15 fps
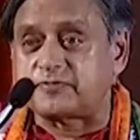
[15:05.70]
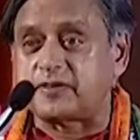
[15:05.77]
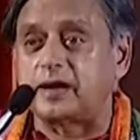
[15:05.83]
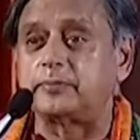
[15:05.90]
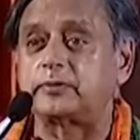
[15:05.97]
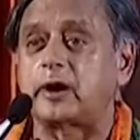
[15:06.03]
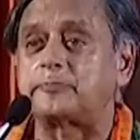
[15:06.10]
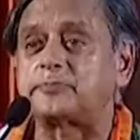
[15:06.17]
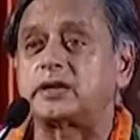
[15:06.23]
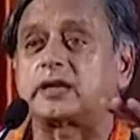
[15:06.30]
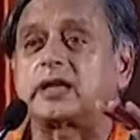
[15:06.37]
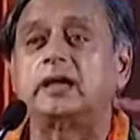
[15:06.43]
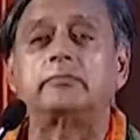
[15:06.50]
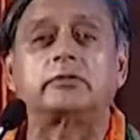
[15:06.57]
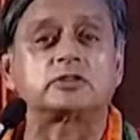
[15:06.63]
when fiber
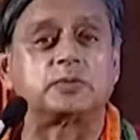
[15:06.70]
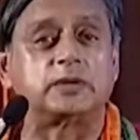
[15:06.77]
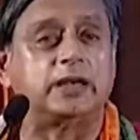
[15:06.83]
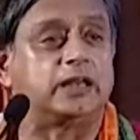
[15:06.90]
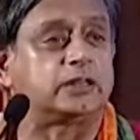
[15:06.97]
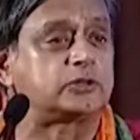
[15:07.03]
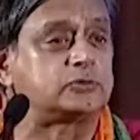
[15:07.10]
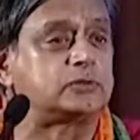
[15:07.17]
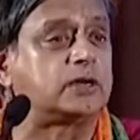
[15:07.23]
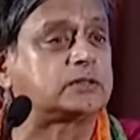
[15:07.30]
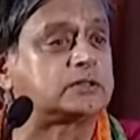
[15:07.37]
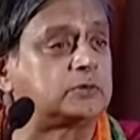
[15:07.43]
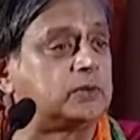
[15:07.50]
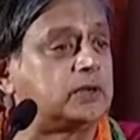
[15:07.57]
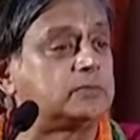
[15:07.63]
optic cables were laid
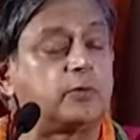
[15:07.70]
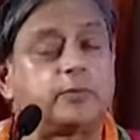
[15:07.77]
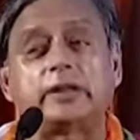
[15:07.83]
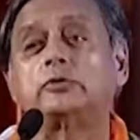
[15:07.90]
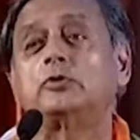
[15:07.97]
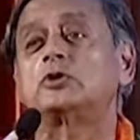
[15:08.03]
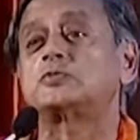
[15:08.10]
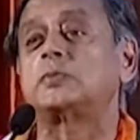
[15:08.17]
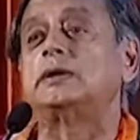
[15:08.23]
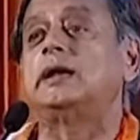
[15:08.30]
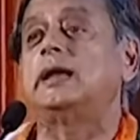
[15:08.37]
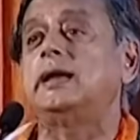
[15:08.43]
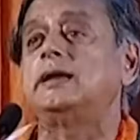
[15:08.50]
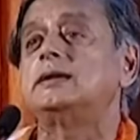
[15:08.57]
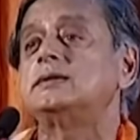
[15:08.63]
throughout the world. But when those were
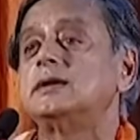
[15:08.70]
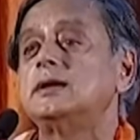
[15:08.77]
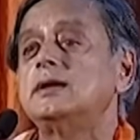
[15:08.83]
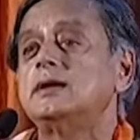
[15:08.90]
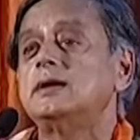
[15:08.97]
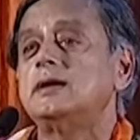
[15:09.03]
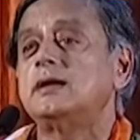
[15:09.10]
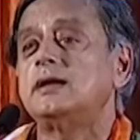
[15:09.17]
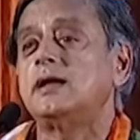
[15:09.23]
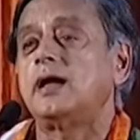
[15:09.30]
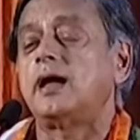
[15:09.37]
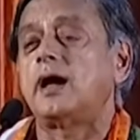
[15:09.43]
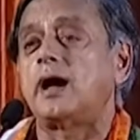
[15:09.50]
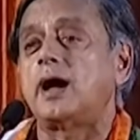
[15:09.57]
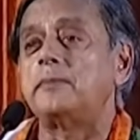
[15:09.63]
laid,
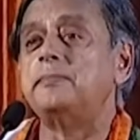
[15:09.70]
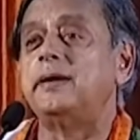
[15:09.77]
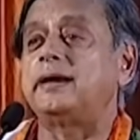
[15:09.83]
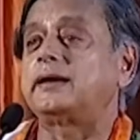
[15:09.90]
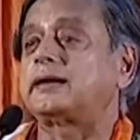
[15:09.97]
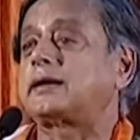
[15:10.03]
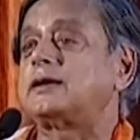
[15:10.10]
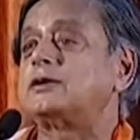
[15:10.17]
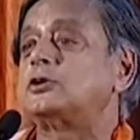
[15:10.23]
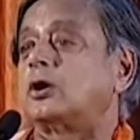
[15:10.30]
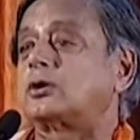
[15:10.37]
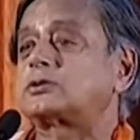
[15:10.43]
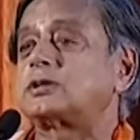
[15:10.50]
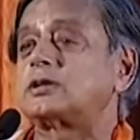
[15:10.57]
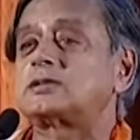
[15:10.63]
American
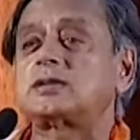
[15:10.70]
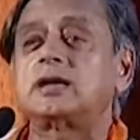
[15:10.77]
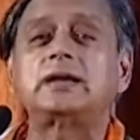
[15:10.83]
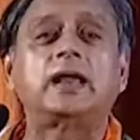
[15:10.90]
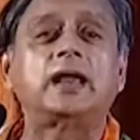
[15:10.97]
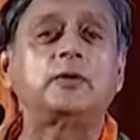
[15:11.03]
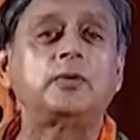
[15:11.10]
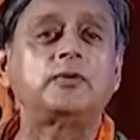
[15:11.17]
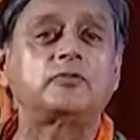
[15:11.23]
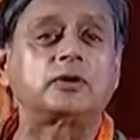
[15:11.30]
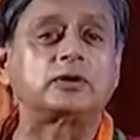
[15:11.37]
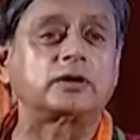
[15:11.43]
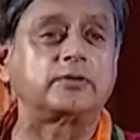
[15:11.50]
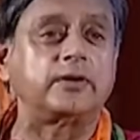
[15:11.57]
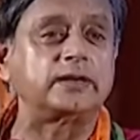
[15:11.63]
doctors said, hey, we've
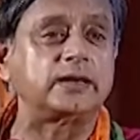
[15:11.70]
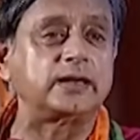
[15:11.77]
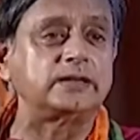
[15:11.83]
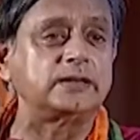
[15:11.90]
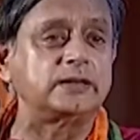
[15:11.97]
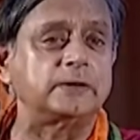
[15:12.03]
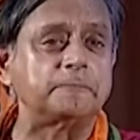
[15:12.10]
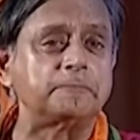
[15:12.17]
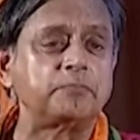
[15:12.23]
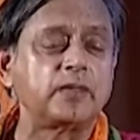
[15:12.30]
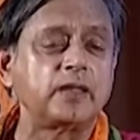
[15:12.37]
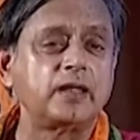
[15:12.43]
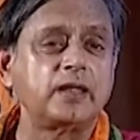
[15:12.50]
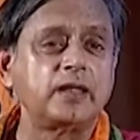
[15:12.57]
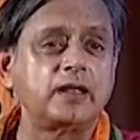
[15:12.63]
got a great idea.
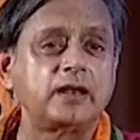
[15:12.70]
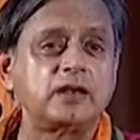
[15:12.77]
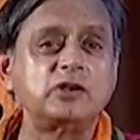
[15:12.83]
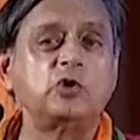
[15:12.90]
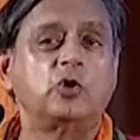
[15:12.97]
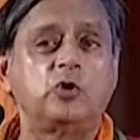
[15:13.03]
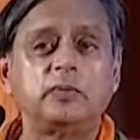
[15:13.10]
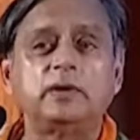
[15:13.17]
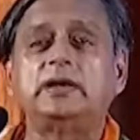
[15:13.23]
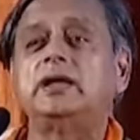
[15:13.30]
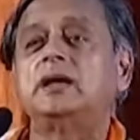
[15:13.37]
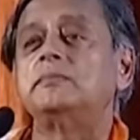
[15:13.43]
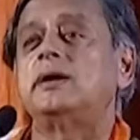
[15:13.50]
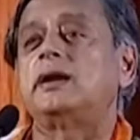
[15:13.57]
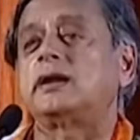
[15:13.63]

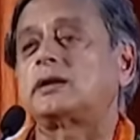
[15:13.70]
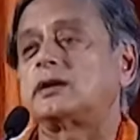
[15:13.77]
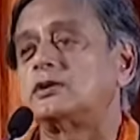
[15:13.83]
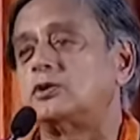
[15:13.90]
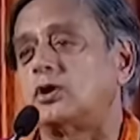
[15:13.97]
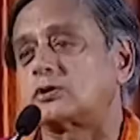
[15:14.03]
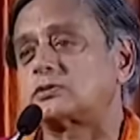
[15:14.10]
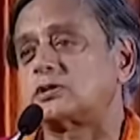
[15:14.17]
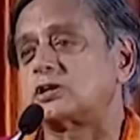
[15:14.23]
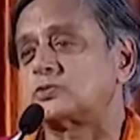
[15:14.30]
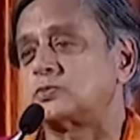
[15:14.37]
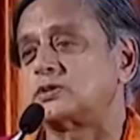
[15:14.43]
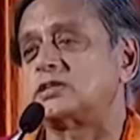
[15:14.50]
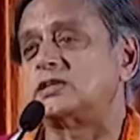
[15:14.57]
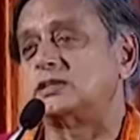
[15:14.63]
Normally, American
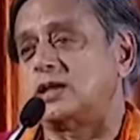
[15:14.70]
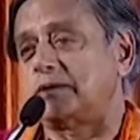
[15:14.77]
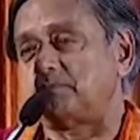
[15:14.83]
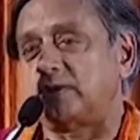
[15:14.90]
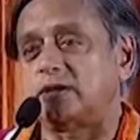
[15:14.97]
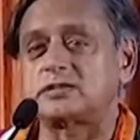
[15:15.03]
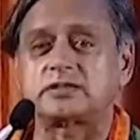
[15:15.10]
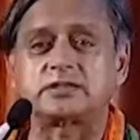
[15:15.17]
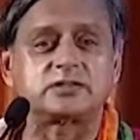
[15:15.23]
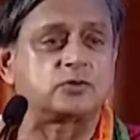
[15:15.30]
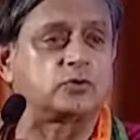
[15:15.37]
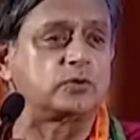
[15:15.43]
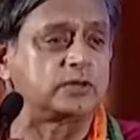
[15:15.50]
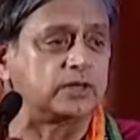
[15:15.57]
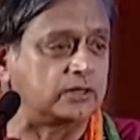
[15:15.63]
doctors would see their
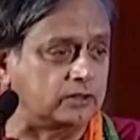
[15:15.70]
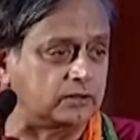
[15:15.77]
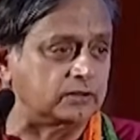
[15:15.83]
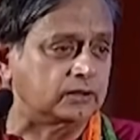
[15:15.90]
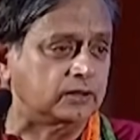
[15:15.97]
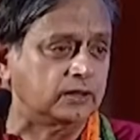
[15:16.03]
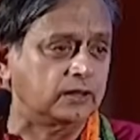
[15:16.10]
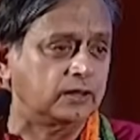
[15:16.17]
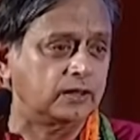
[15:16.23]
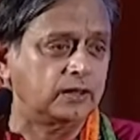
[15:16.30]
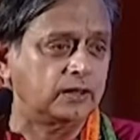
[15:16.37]
patients all day long